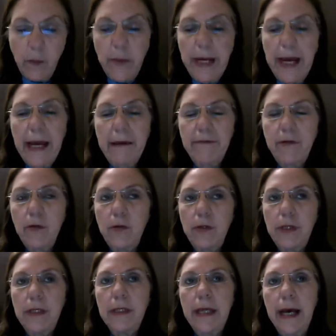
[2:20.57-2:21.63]
We have to
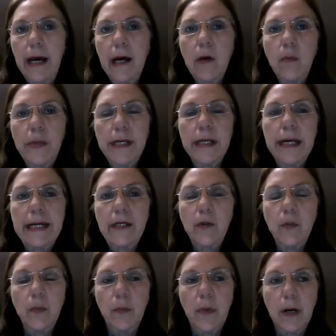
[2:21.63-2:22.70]
think how we're going
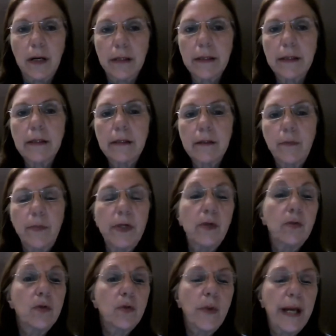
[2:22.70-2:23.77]
to market,
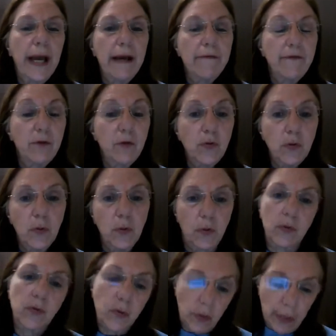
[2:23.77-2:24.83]
because we have to
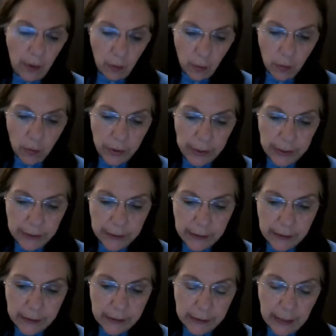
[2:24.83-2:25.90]
talk to our
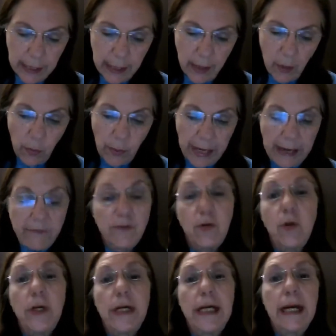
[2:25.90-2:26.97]
audience. We have
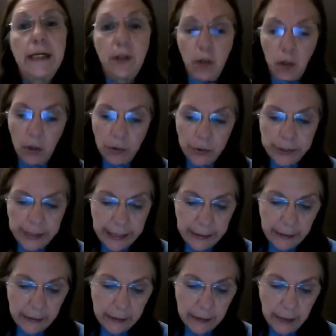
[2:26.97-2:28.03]
to create
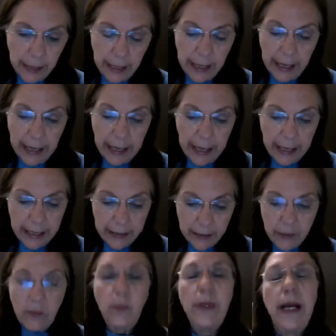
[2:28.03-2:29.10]
content and
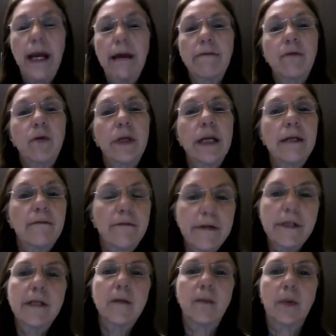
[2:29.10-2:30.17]
we have to get
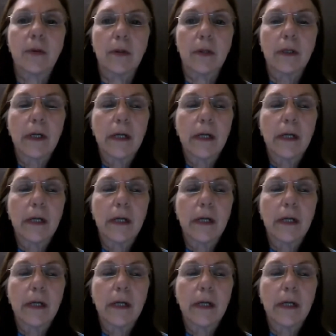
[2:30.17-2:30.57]
visible.